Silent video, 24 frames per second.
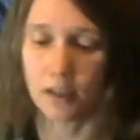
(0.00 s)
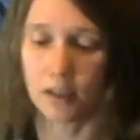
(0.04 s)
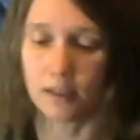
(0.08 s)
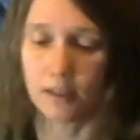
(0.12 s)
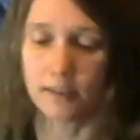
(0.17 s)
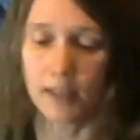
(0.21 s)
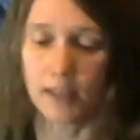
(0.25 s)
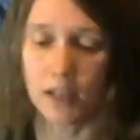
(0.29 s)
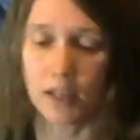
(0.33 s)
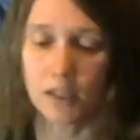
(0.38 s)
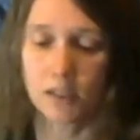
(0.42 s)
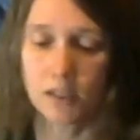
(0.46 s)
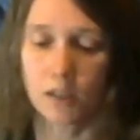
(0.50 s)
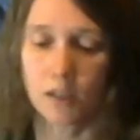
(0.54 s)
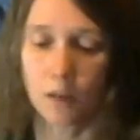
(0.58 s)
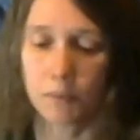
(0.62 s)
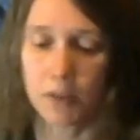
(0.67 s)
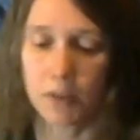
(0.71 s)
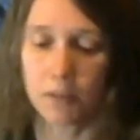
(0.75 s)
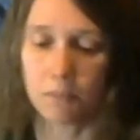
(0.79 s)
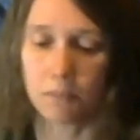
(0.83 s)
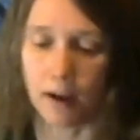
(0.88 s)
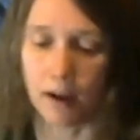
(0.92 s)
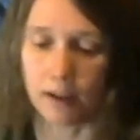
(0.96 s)
They shall
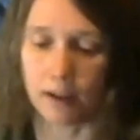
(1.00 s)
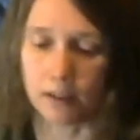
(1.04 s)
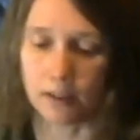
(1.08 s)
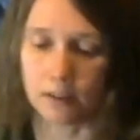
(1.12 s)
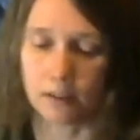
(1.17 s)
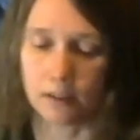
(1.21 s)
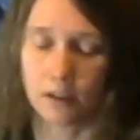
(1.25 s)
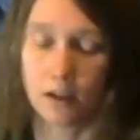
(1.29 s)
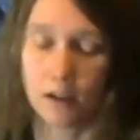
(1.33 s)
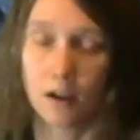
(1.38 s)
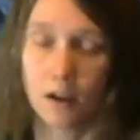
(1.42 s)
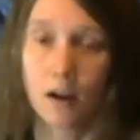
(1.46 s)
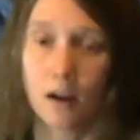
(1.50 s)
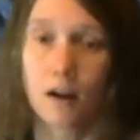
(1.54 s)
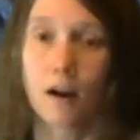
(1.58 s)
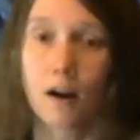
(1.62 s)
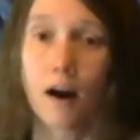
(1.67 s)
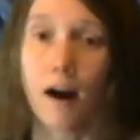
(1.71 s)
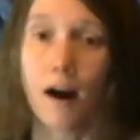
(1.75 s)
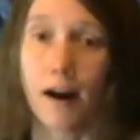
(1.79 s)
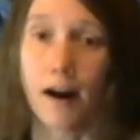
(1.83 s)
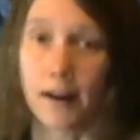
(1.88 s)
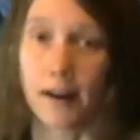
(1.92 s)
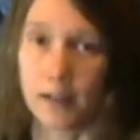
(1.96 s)
be mine.
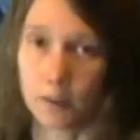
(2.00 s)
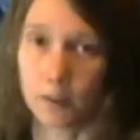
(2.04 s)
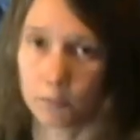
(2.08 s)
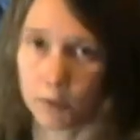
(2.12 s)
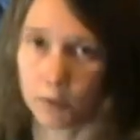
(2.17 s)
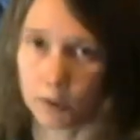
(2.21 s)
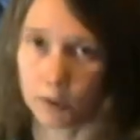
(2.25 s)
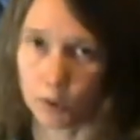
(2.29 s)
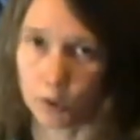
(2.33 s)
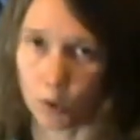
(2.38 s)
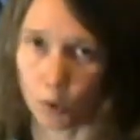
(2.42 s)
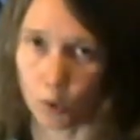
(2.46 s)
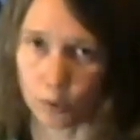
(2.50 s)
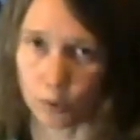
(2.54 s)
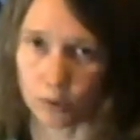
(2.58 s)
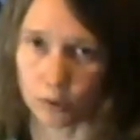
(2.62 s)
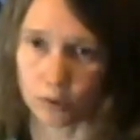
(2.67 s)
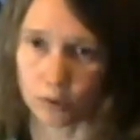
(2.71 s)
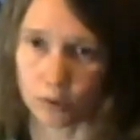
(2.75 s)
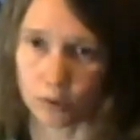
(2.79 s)
I am the Lord.